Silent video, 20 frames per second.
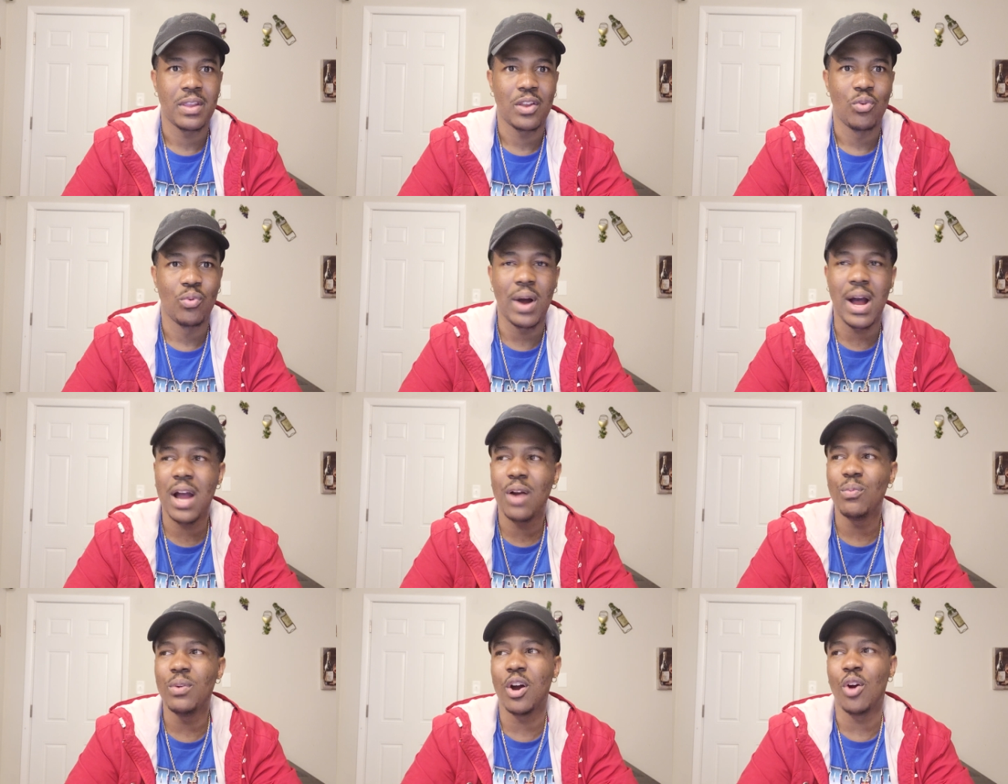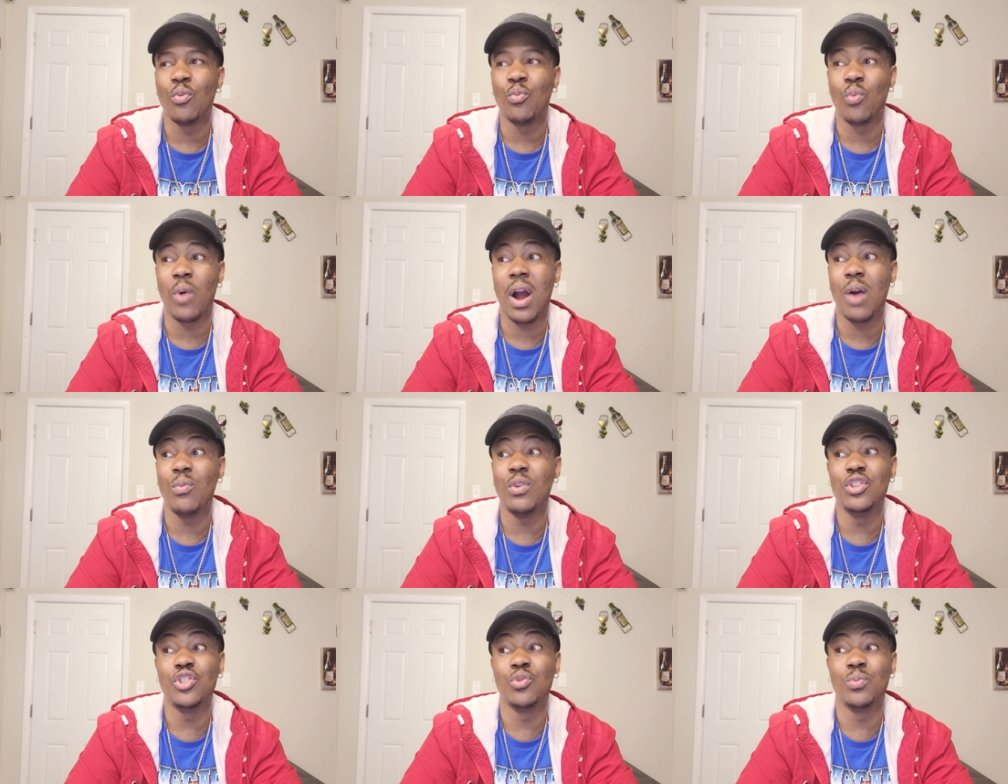Why, oh, why
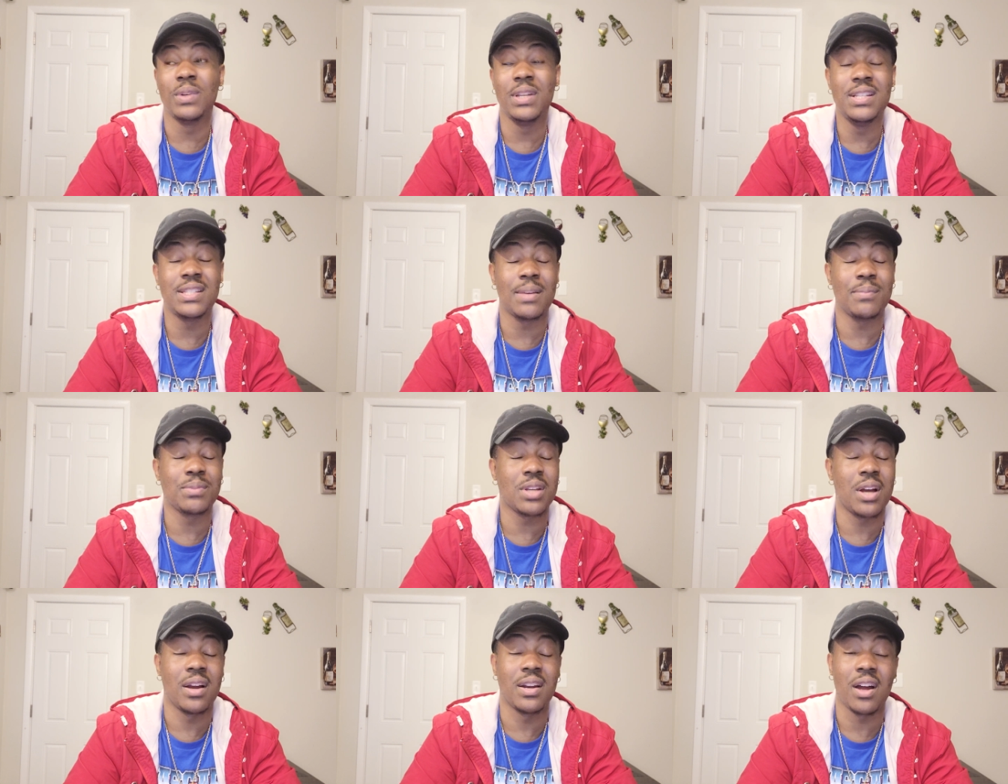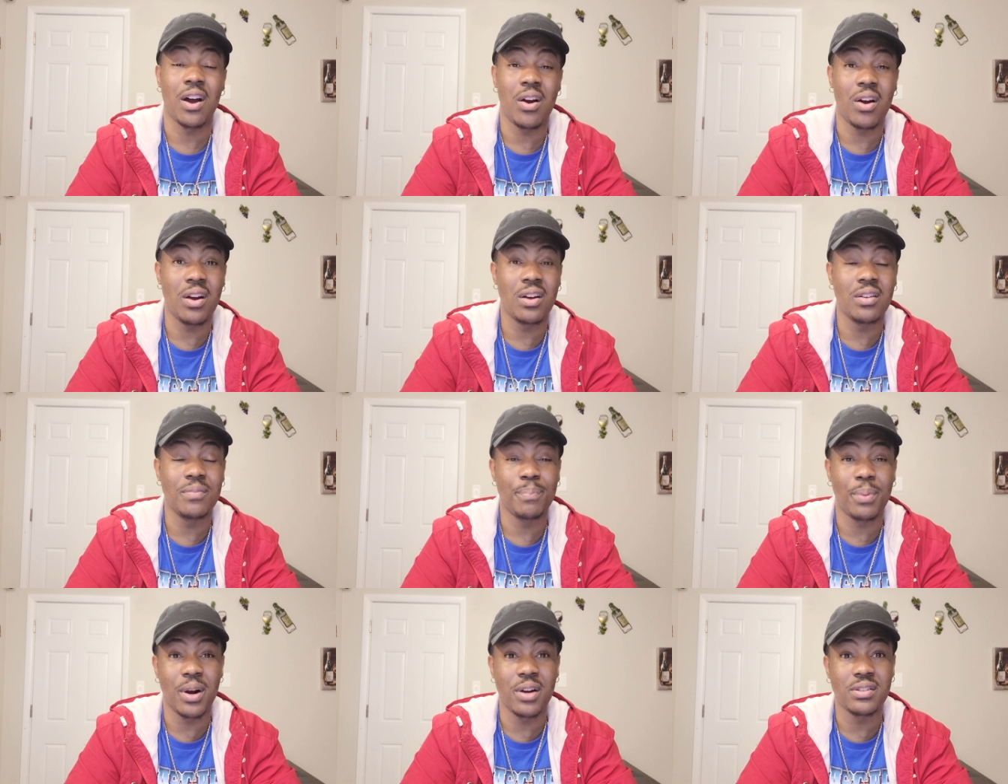wouldn't you release, I'm sorry, the
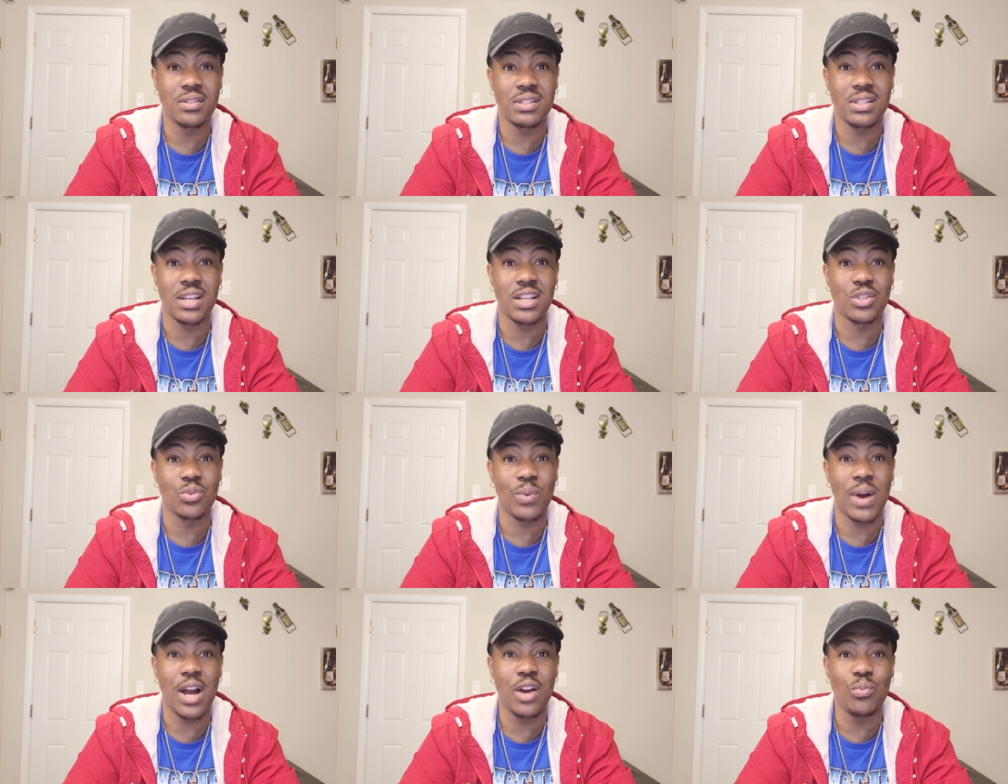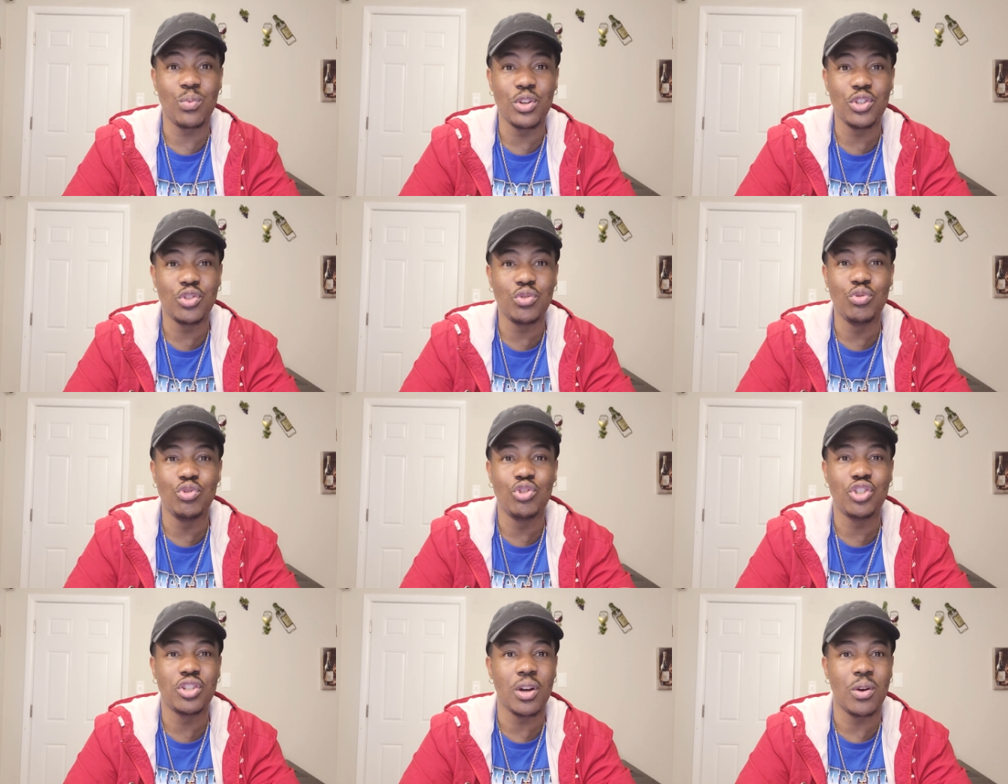heart part six? Why wouldn't
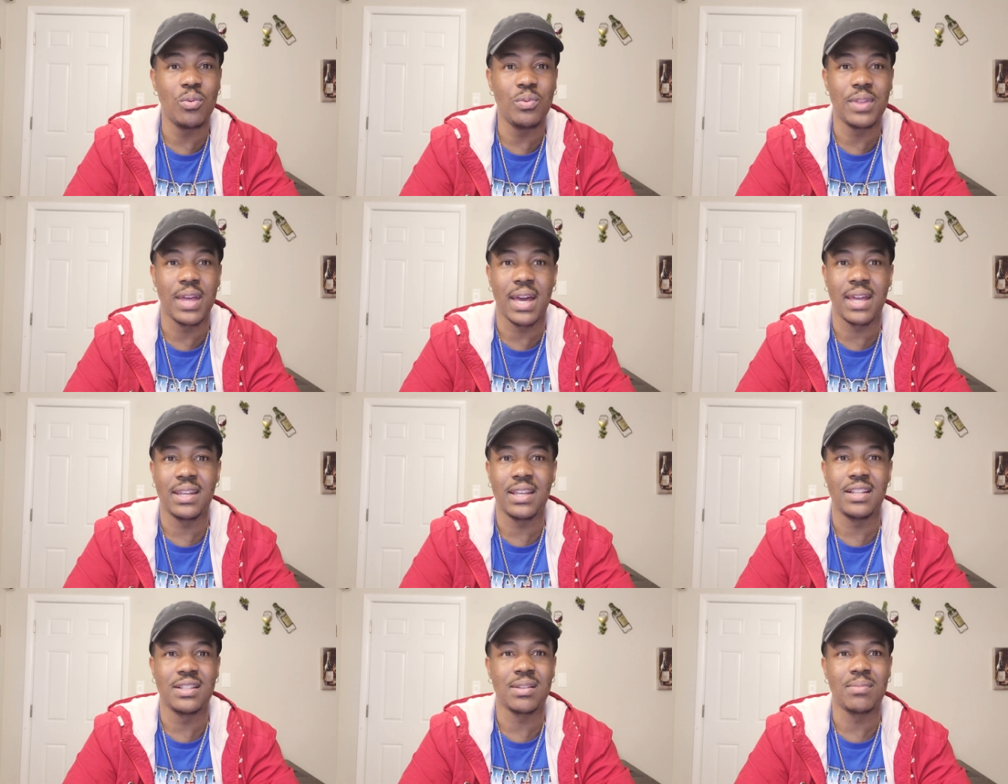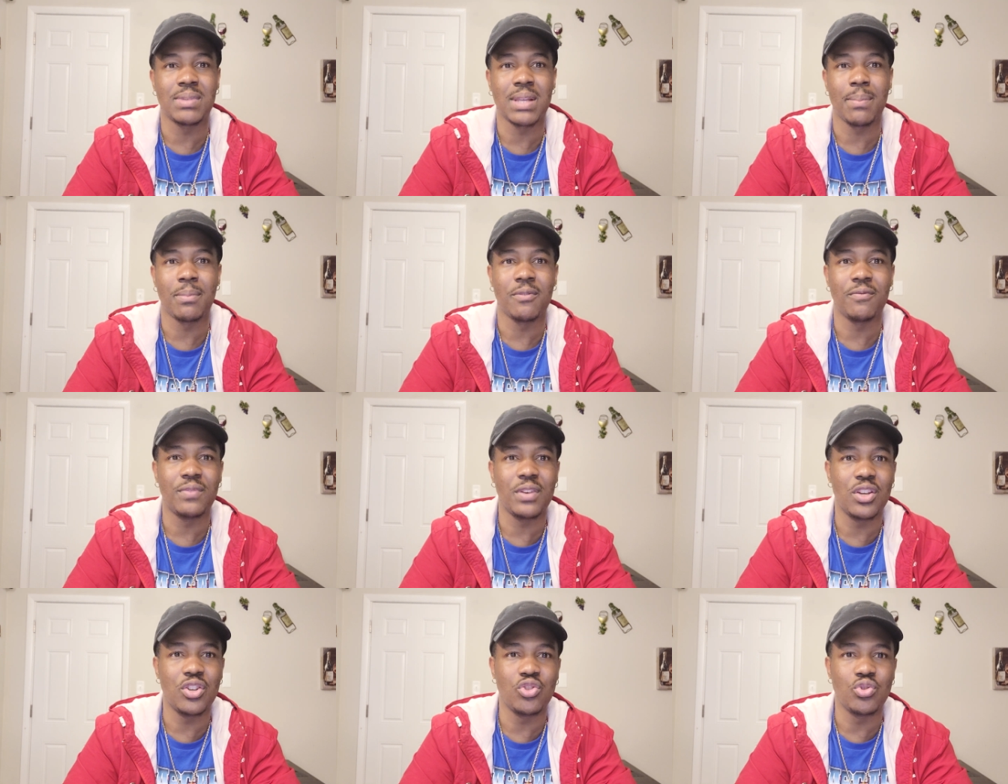you show that in some type of
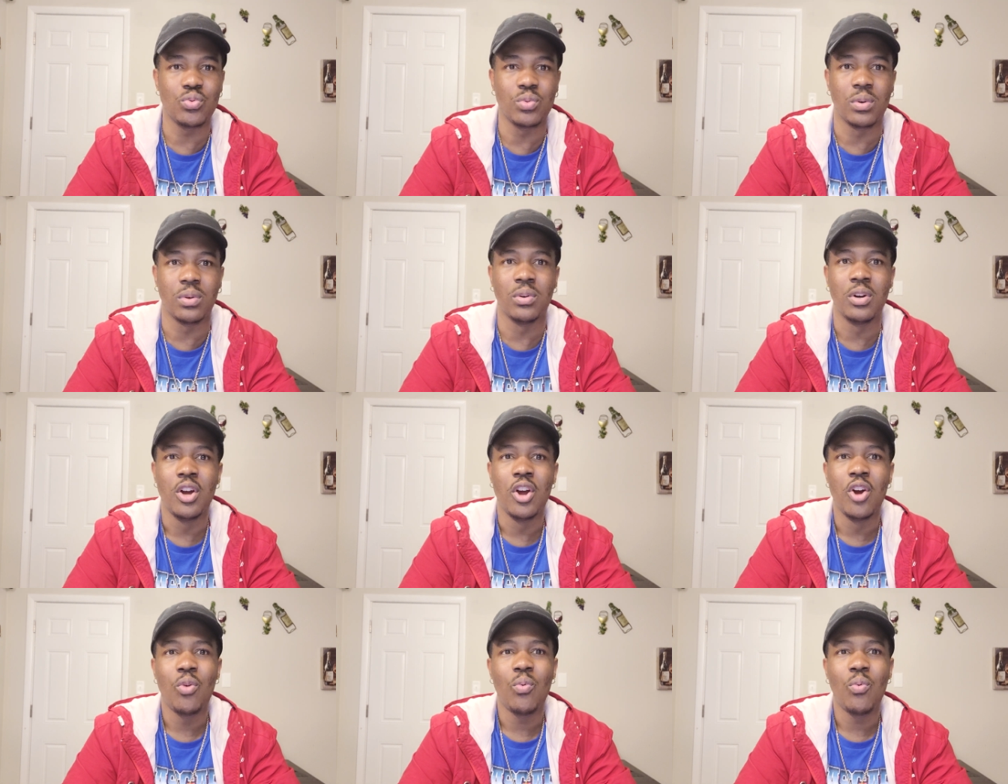visual?